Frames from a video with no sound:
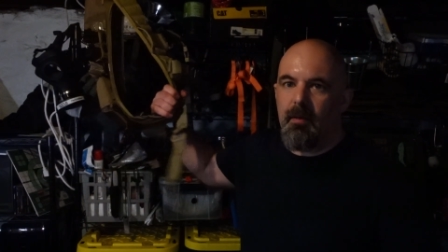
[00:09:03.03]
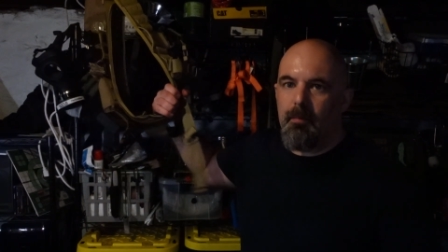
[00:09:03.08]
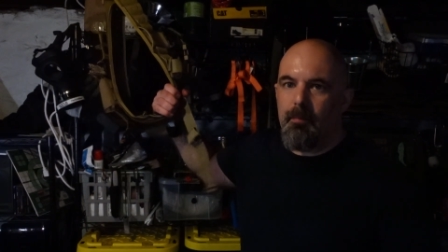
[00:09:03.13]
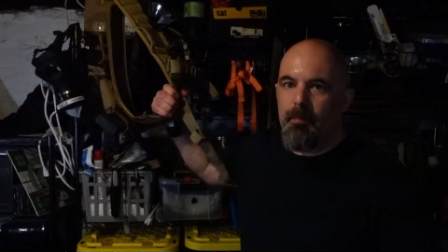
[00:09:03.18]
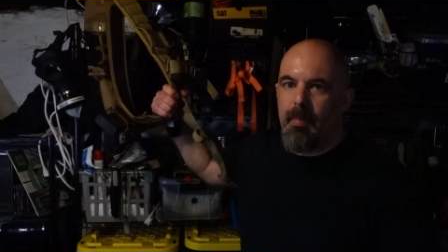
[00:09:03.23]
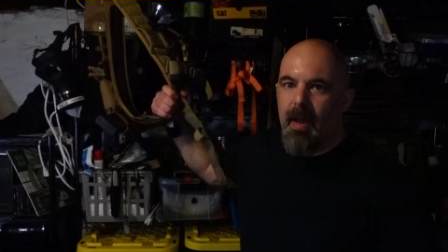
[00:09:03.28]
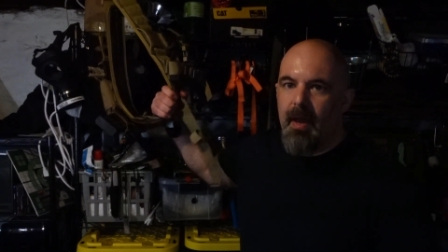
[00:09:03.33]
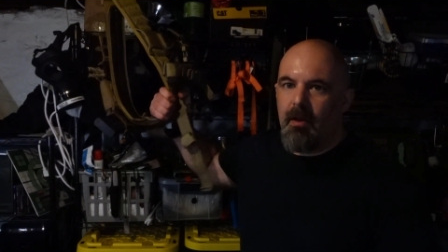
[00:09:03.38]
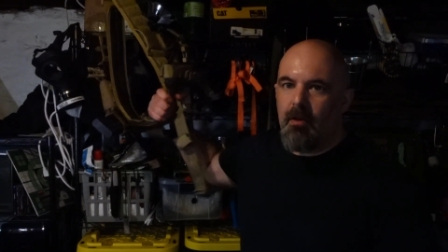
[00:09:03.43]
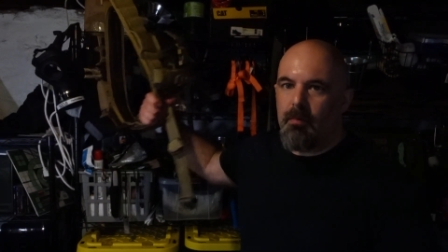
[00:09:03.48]

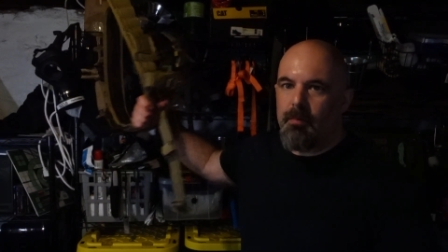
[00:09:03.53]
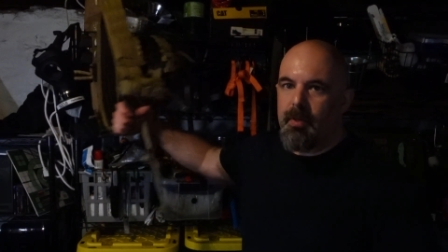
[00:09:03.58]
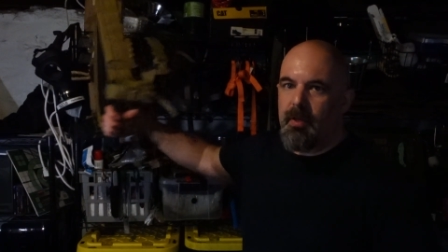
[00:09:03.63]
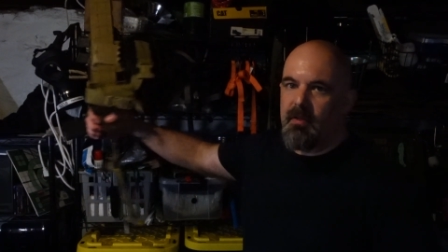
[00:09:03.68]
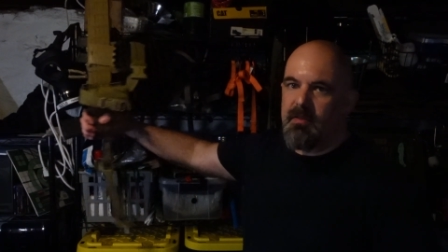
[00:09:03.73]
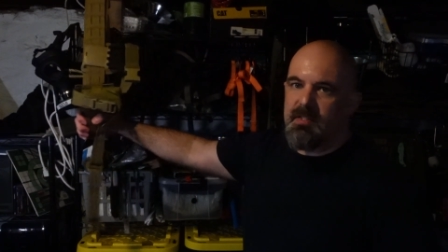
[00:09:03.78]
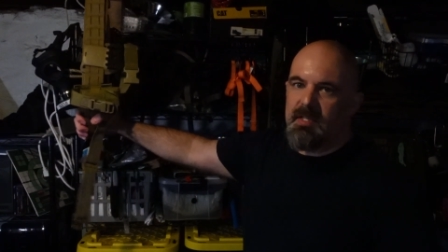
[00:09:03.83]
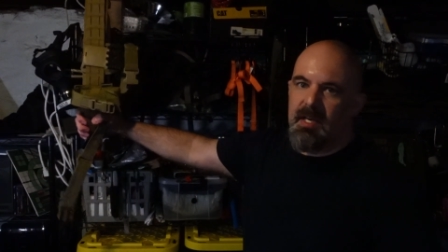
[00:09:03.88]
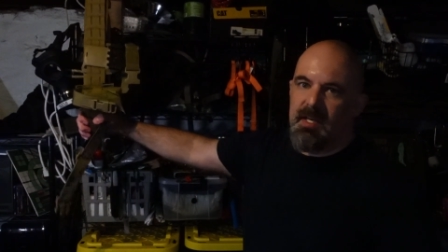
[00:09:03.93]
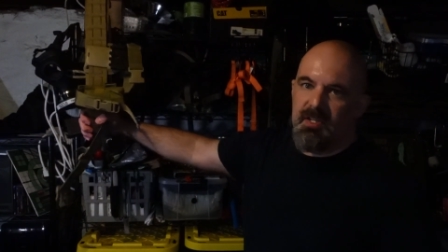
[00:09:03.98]
battle
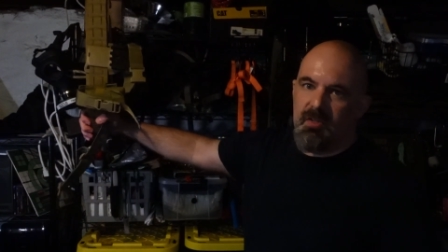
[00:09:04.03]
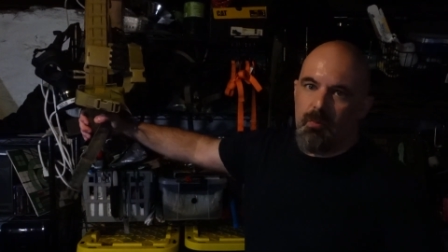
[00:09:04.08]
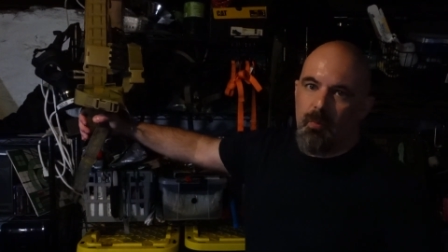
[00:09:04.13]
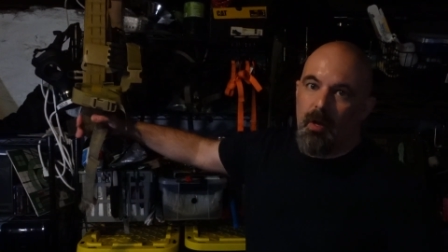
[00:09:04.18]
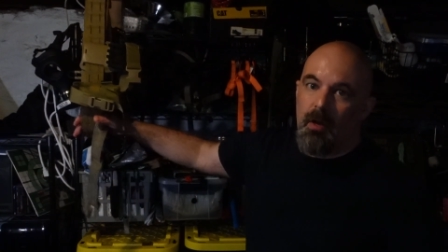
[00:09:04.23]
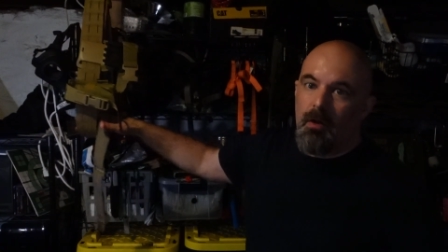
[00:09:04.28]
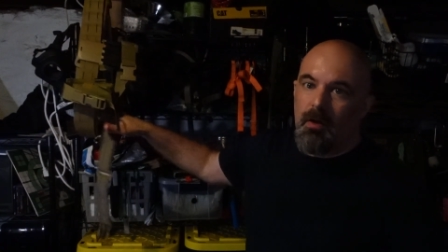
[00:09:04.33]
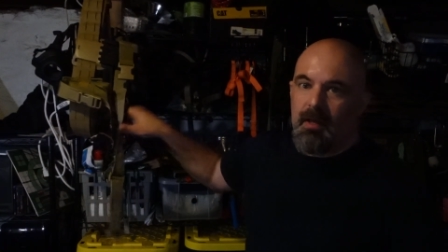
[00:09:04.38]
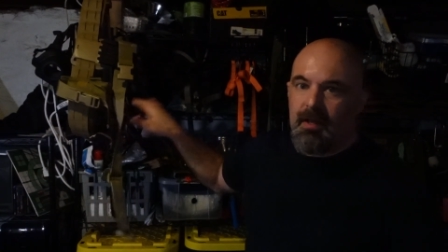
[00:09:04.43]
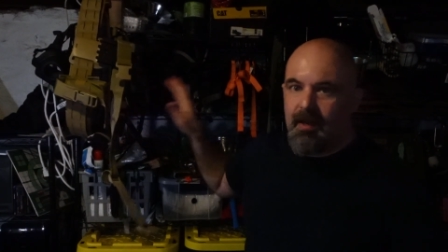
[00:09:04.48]
belt as
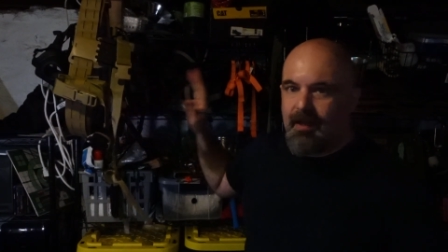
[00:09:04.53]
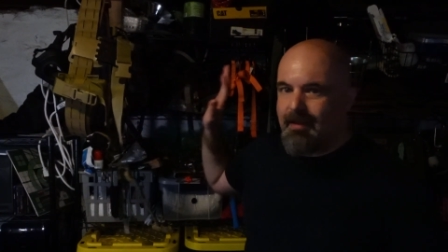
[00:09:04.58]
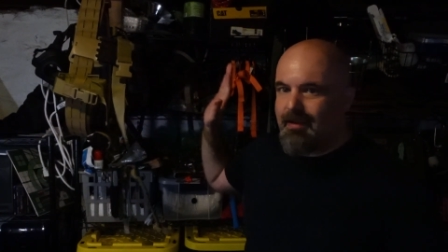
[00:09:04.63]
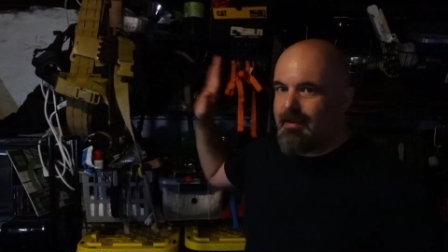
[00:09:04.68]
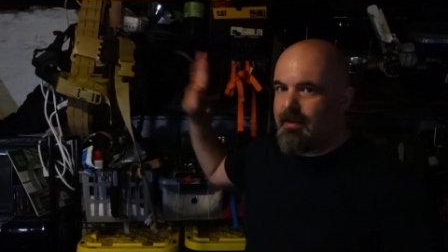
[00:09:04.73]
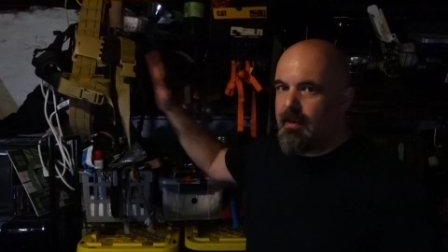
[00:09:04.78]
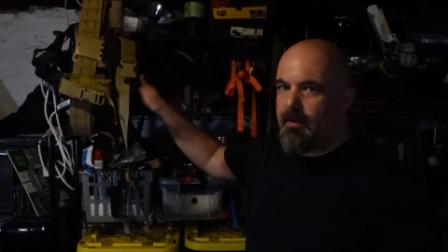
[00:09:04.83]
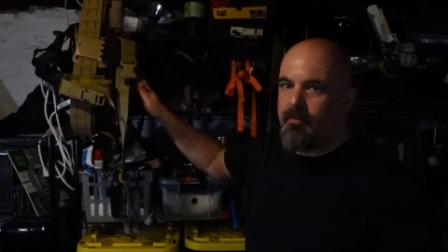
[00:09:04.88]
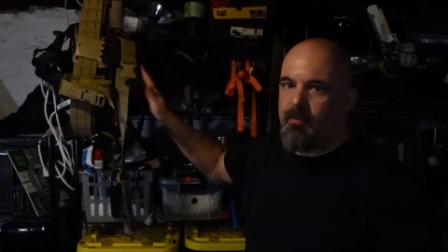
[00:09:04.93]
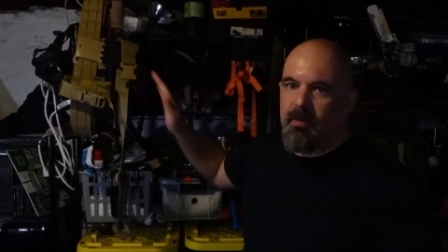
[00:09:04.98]
well, and I
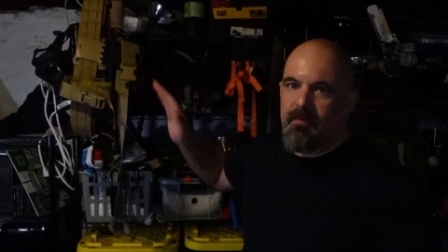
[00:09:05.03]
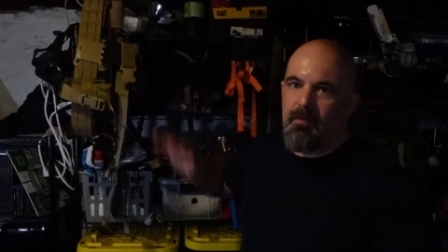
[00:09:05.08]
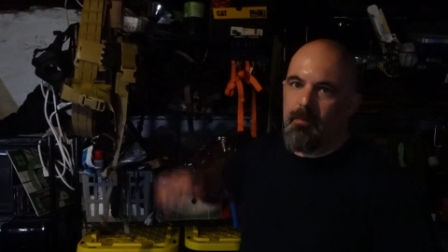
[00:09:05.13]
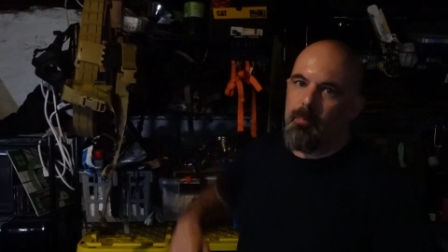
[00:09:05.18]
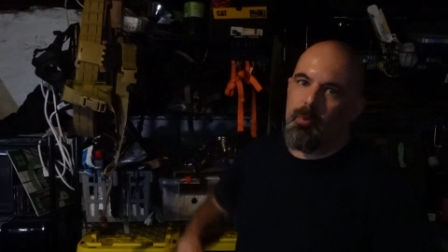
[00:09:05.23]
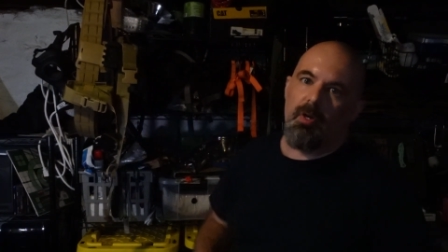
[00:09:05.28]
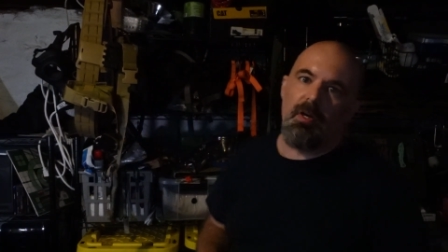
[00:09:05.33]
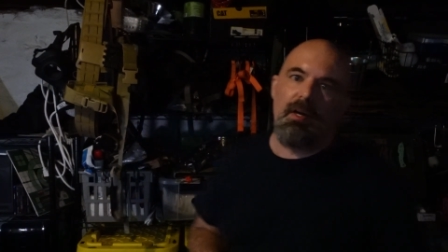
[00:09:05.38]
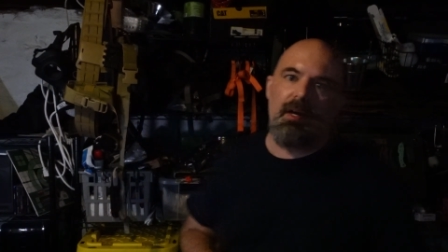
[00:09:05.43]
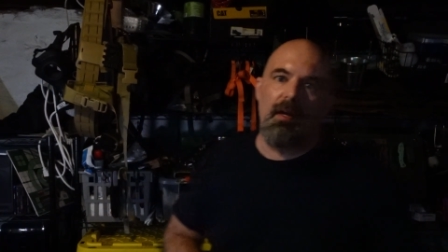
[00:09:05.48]
never even
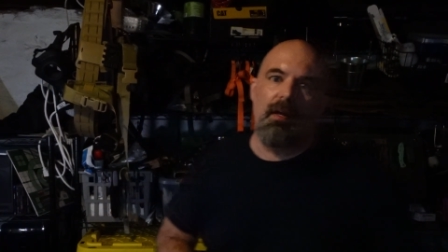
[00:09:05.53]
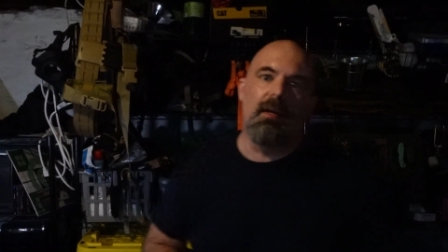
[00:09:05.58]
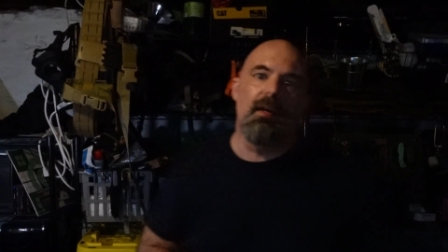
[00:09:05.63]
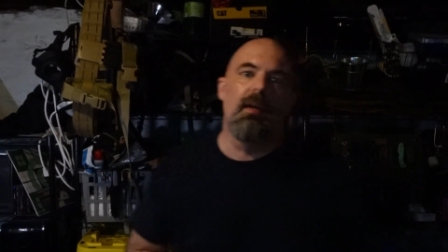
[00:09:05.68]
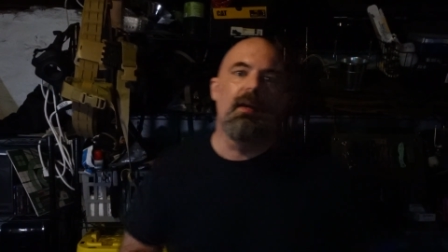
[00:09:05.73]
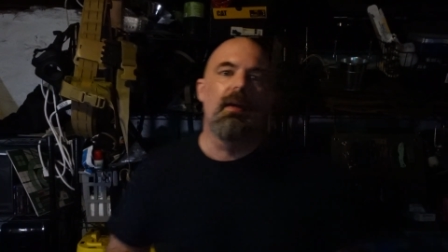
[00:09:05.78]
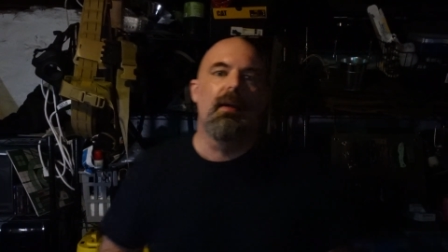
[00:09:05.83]
put it on.